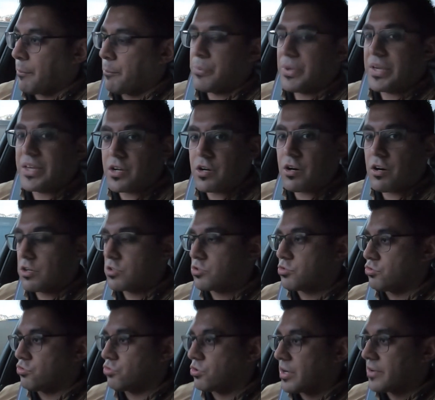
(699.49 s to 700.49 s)
big car to
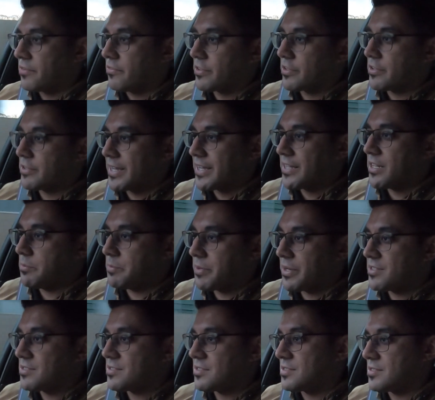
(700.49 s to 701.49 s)
drive on a daily
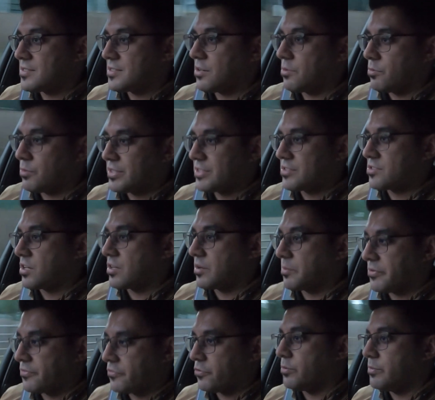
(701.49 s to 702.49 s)
basis, you know, with this kind of
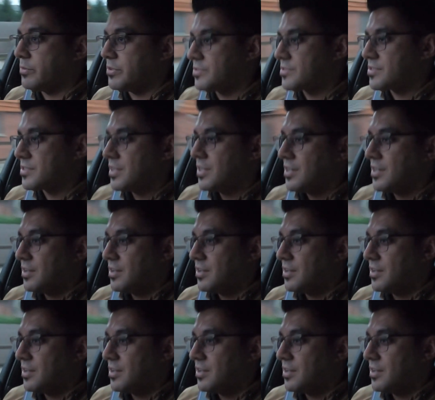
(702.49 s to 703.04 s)
performance.